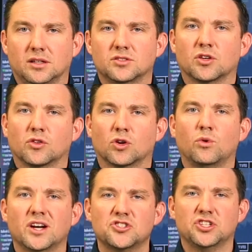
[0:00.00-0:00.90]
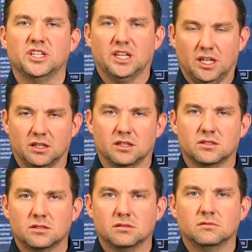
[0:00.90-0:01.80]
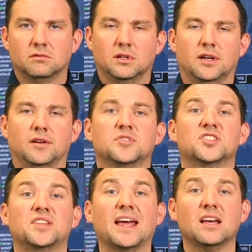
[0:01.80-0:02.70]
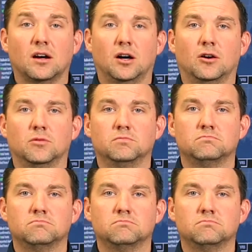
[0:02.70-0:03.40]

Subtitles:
So the question is stay at home